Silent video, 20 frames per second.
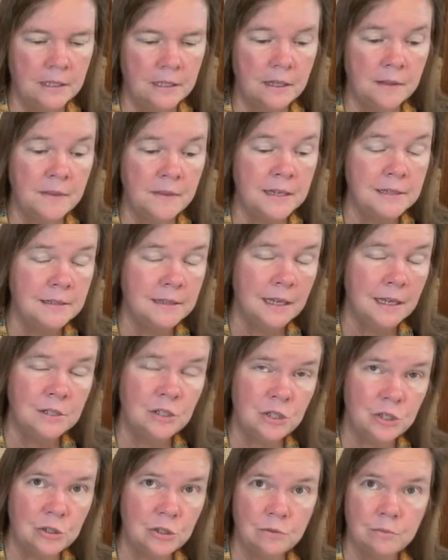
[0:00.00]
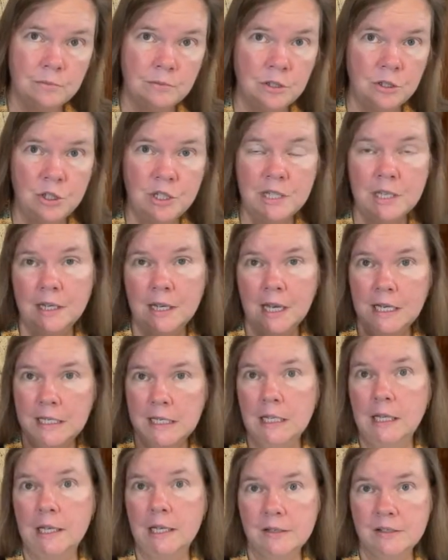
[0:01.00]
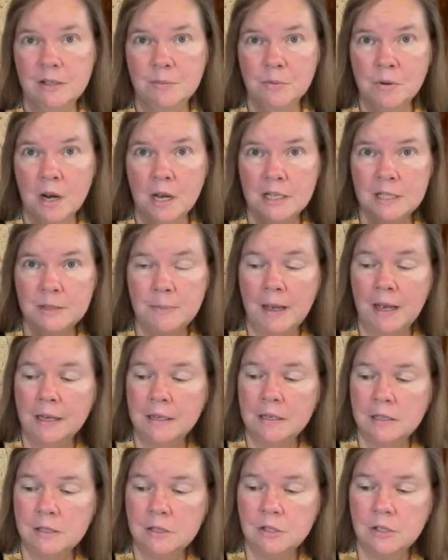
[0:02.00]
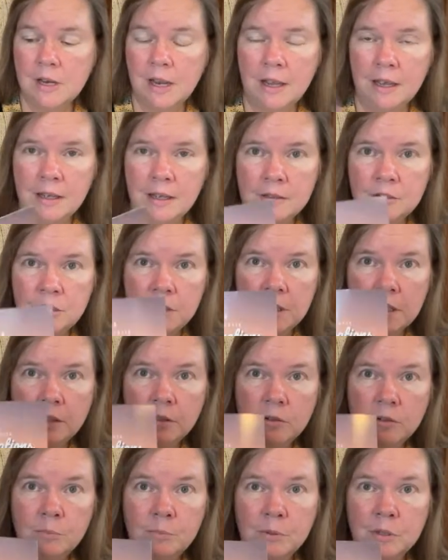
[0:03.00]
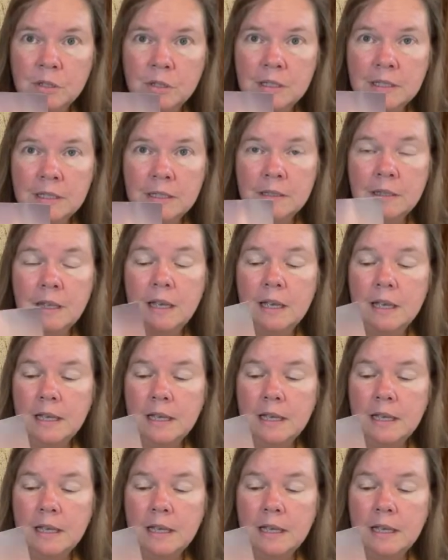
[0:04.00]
they send you, you get kind of get like a surprise package, and you get a little booklet.